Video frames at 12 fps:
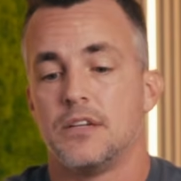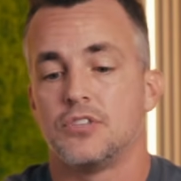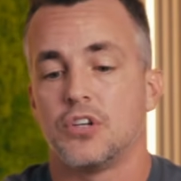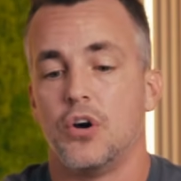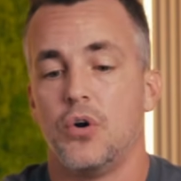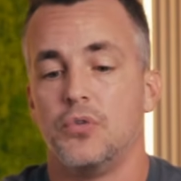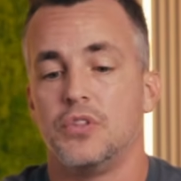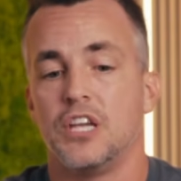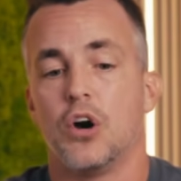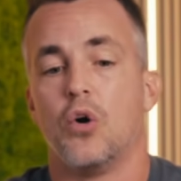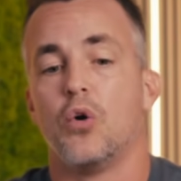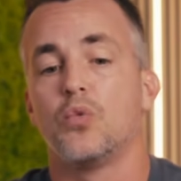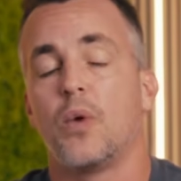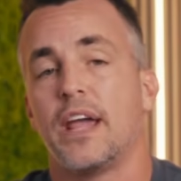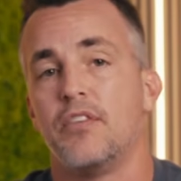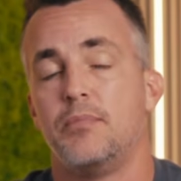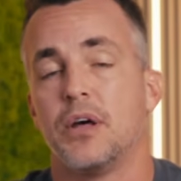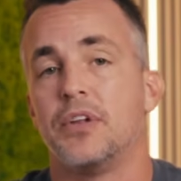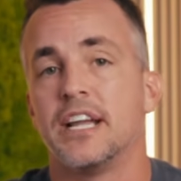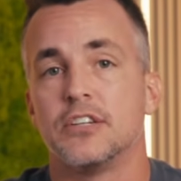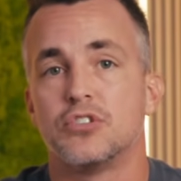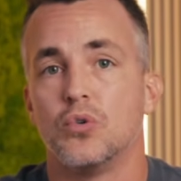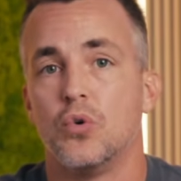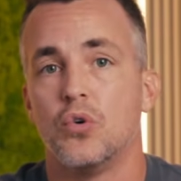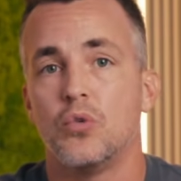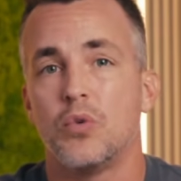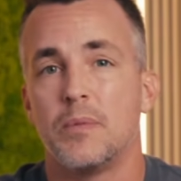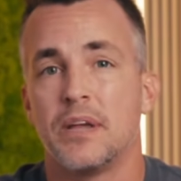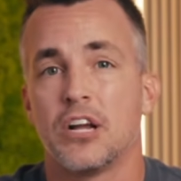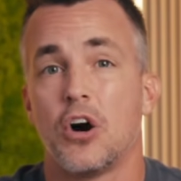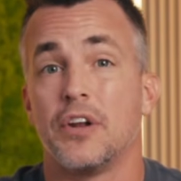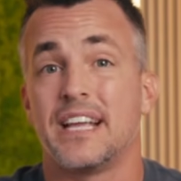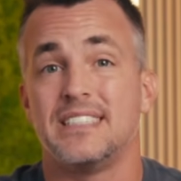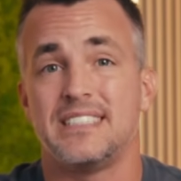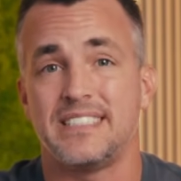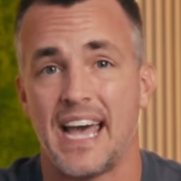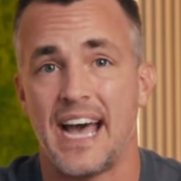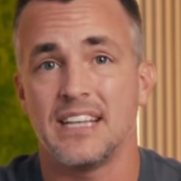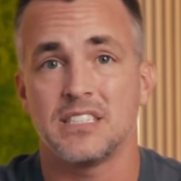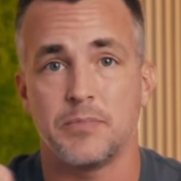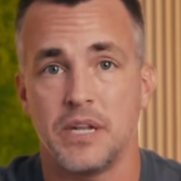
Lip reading: So the old way of building a tool would have been called a SaaS.